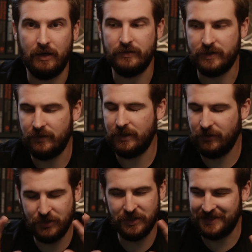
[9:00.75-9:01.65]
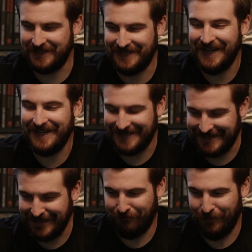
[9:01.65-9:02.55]
so there's just, it's
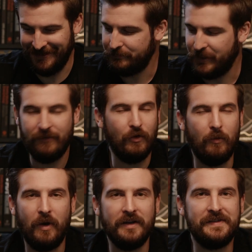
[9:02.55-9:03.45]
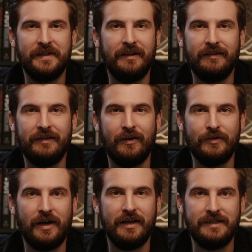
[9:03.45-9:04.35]
different, but everyone wants to try to